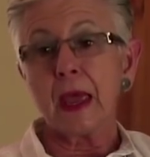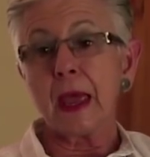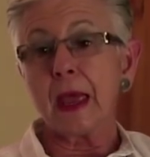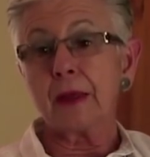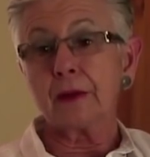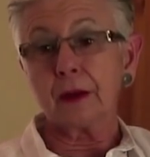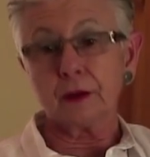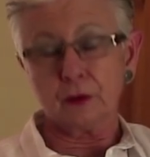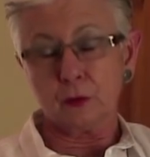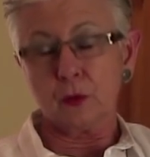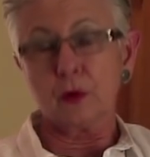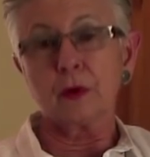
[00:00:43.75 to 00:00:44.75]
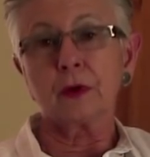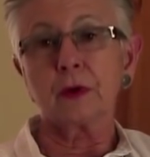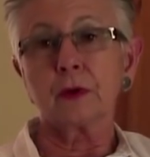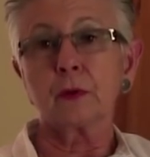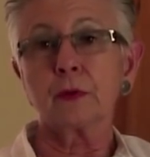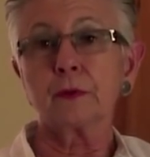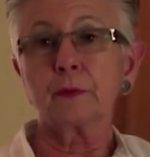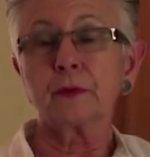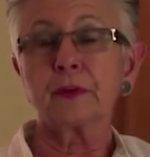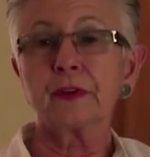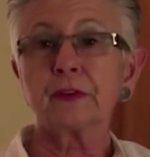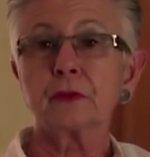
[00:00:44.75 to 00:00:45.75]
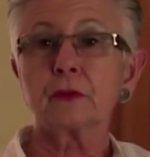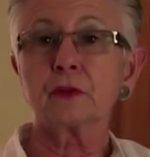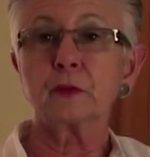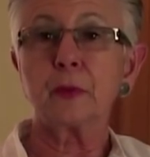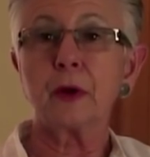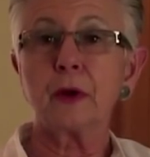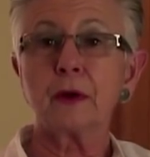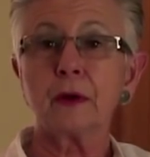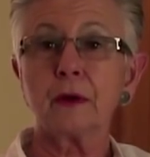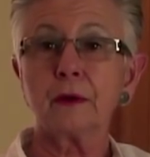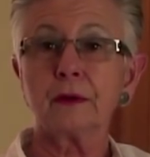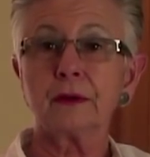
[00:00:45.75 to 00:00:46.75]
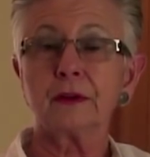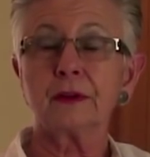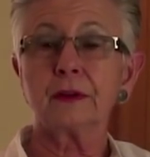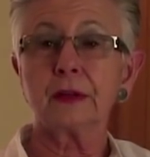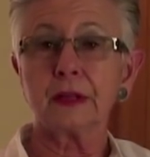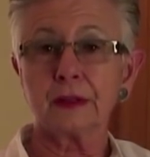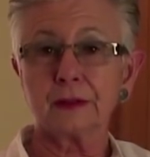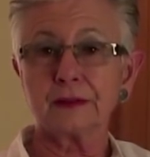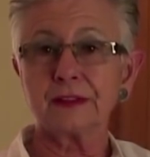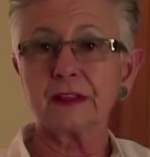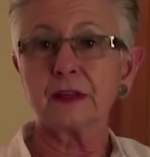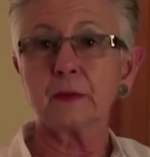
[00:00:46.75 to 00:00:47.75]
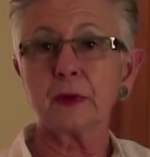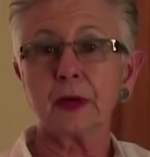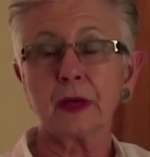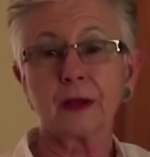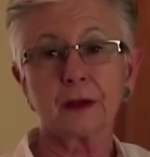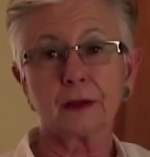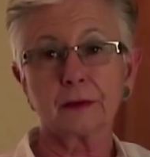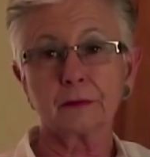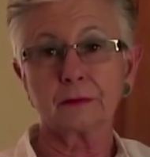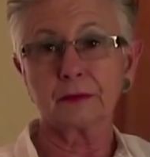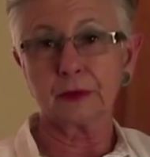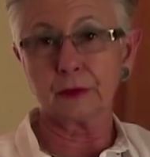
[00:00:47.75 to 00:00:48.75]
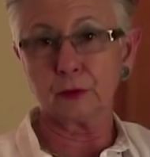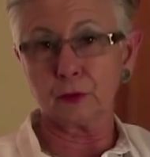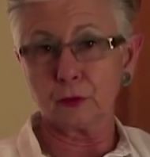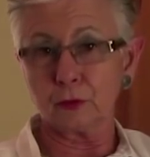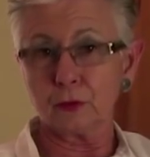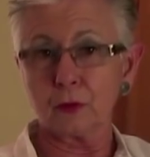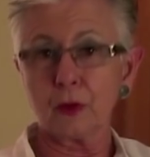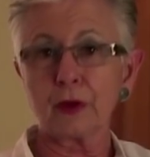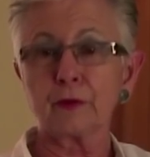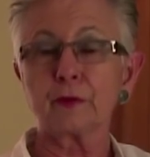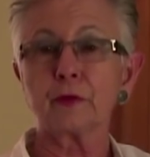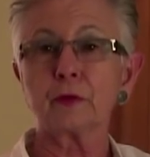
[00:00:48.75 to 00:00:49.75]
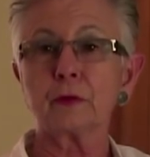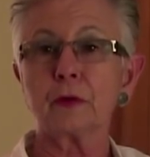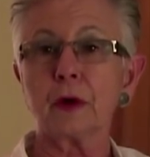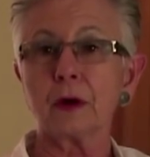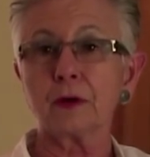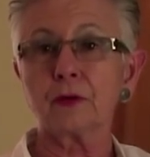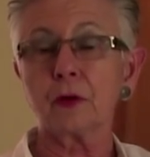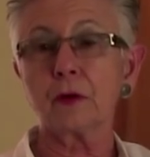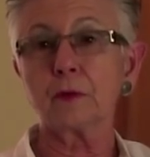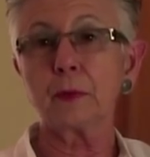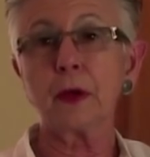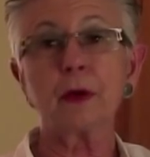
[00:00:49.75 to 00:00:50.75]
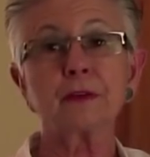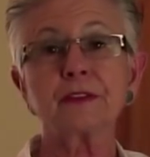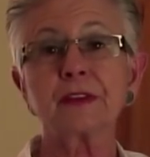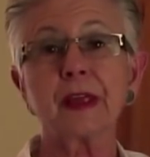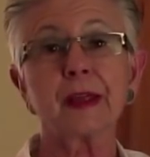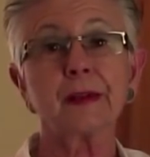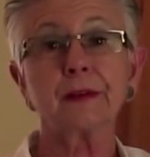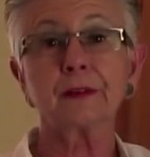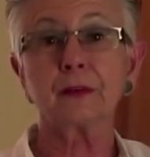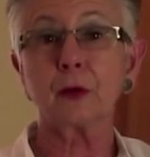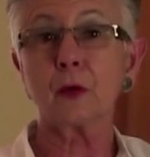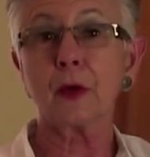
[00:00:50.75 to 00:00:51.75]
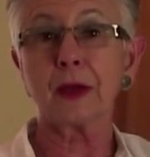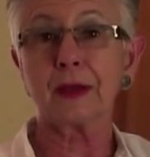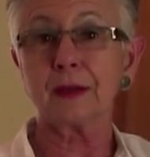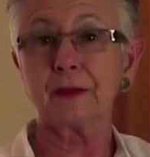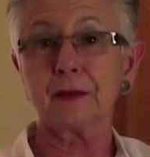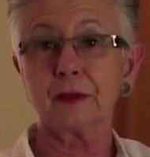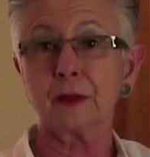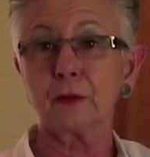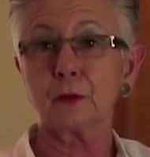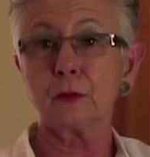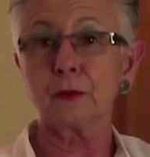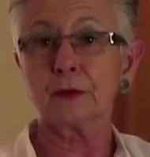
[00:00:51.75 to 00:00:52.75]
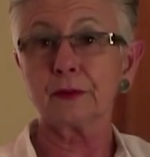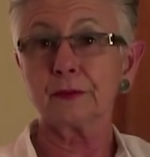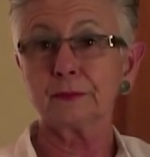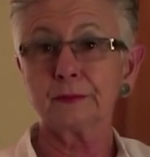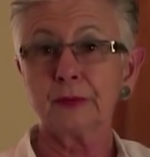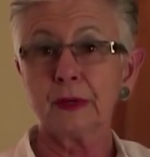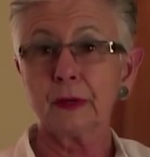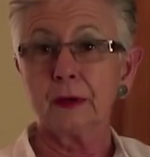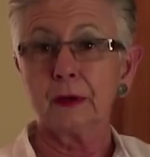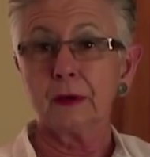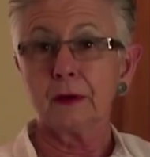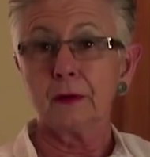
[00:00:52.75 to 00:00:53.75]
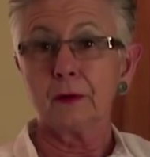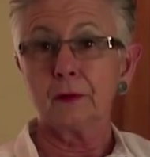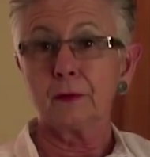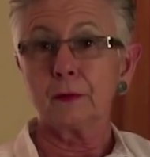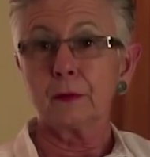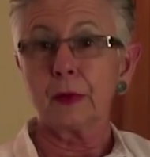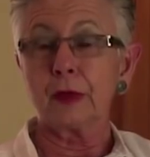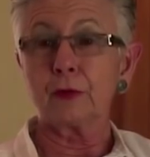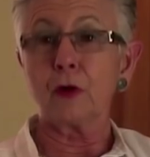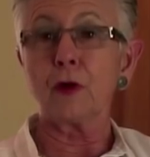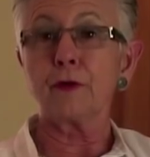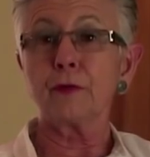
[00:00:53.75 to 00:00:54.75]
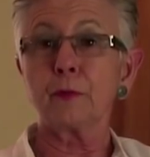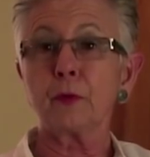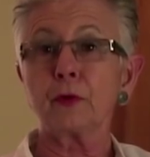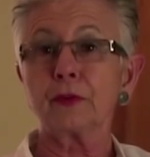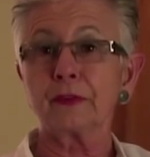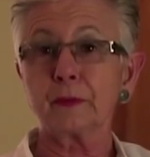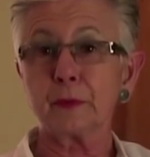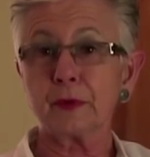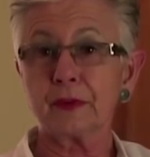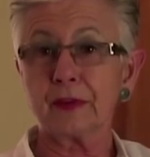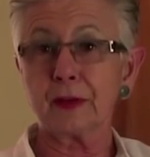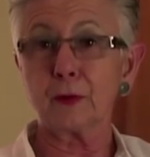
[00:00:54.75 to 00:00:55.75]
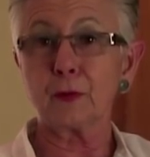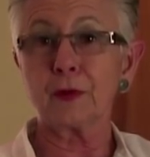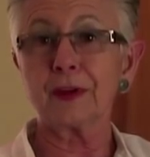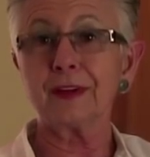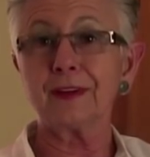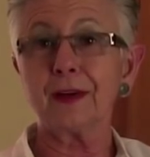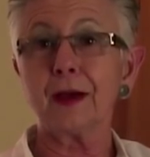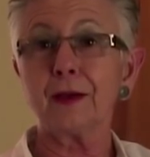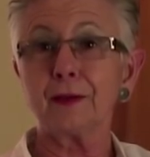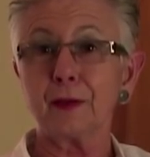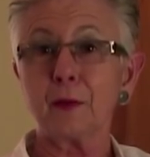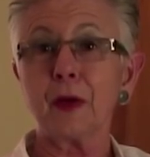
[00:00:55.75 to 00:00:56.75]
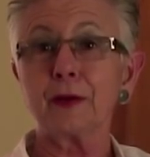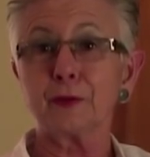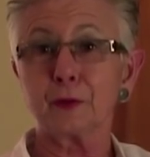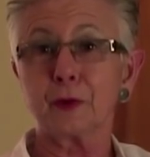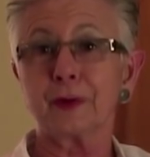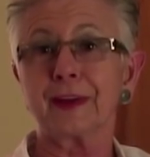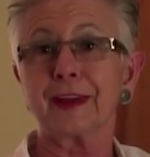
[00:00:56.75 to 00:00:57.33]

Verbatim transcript: and I did work with Professor Chris Barnard in, in the team and I did do quite a few heart transplants and so I guess they thought as half the participants had already died, they might as well